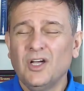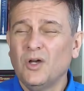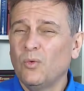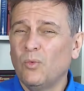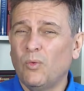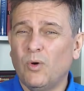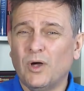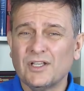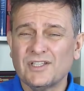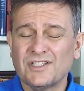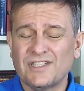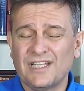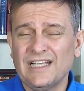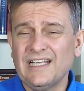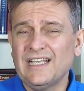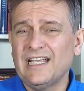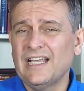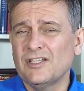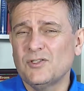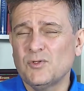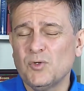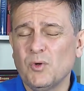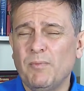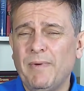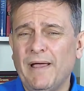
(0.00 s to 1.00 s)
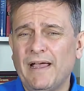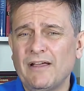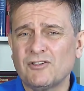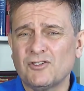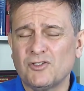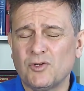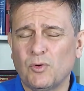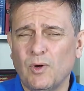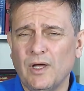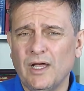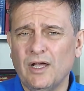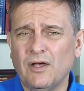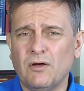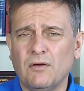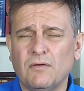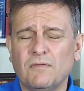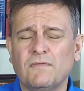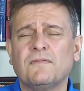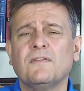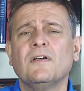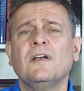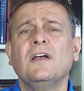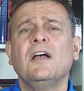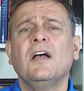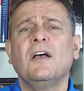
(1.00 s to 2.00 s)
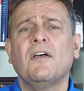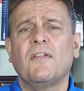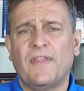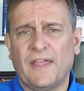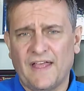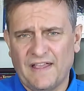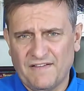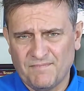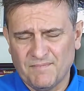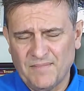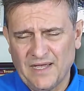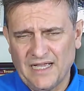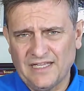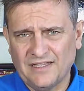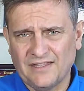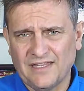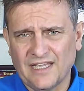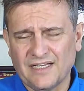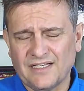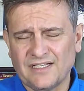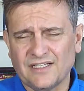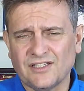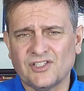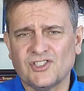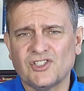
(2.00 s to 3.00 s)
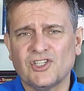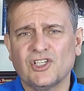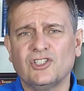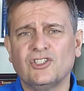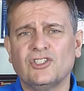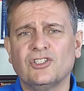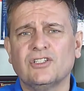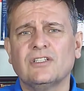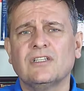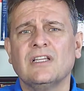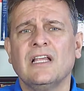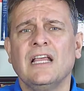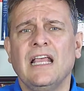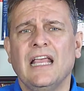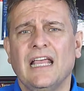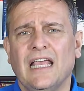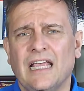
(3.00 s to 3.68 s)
Once they get to about 12, they've made their decision.